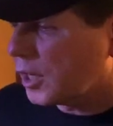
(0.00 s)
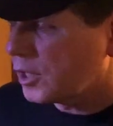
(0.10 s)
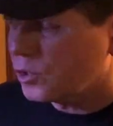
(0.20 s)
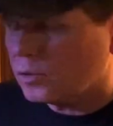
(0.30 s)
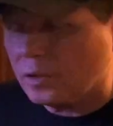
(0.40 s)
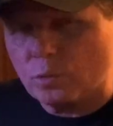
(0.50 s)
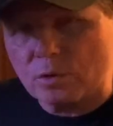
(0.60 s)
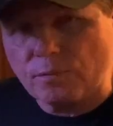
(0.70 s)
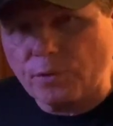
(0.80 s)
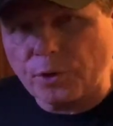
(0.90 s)
I was
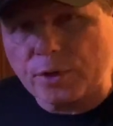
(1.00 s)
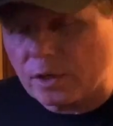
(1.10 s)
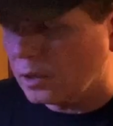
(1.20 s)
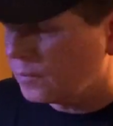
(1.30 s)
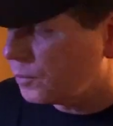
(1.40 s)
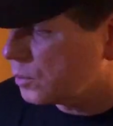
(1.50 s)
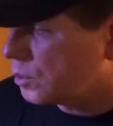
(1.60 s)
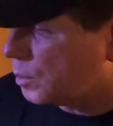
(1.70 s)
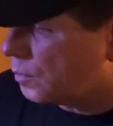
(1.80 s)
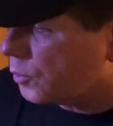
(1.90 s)
very careful to
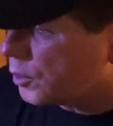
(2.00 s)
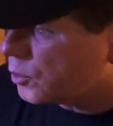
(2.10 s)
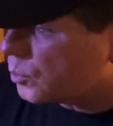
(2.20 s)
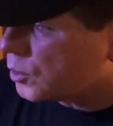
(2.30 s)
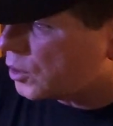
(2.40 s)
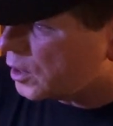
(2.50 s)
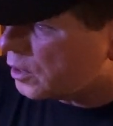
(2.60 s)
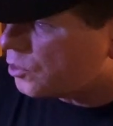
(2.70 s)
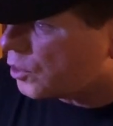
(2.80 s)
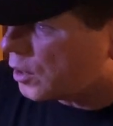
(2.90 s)
be very
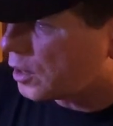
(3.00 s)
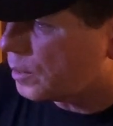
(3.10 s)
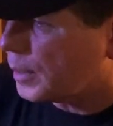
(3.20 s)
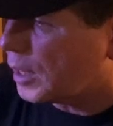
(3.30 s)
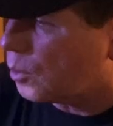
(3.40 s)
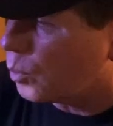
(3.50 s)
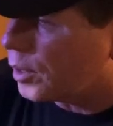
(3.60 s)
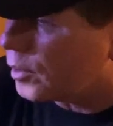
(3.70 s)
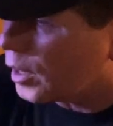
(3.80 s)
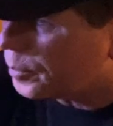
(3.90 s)
strategic about where I